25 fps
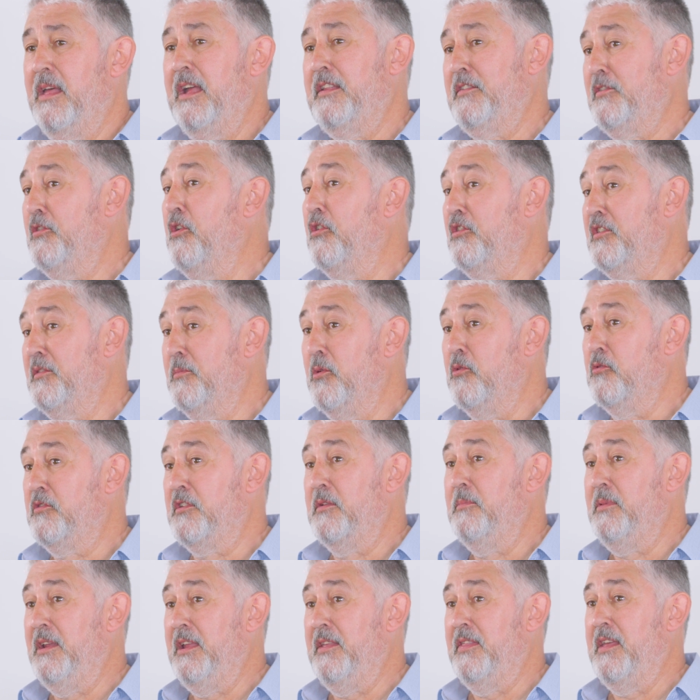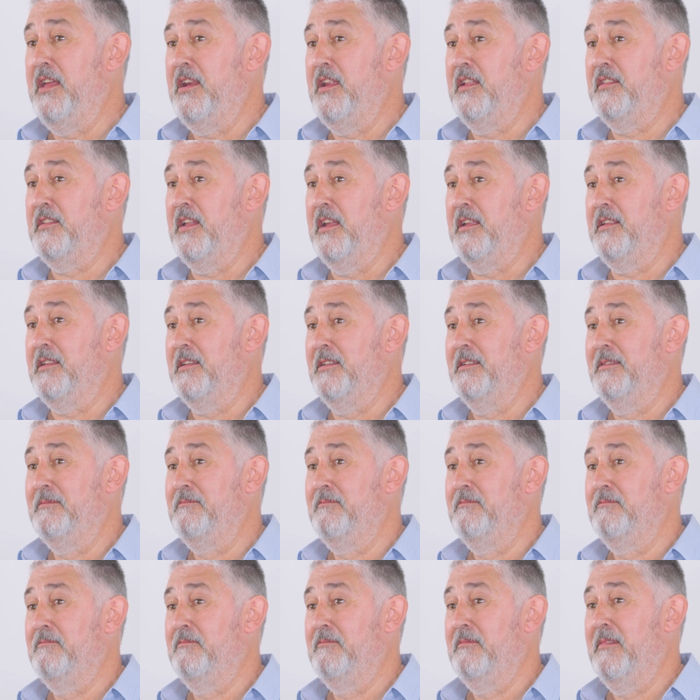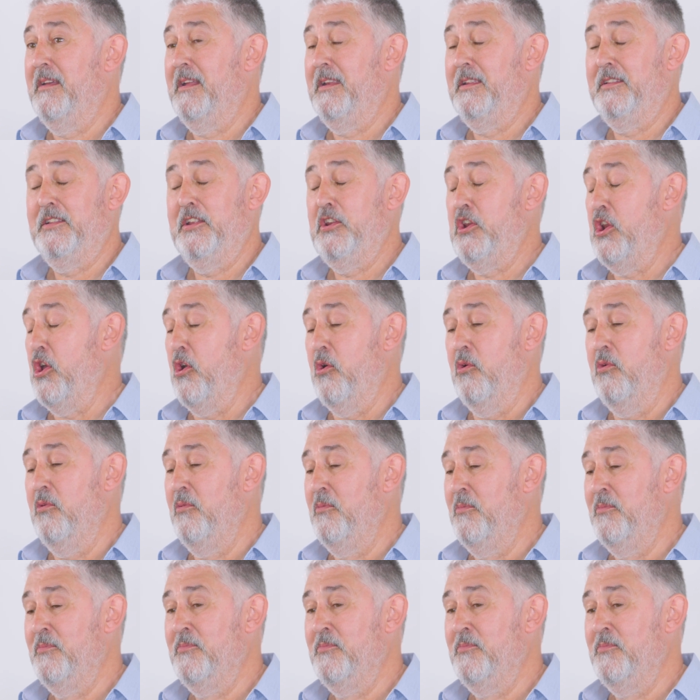that's not supposed to be there, is it? And he said, no,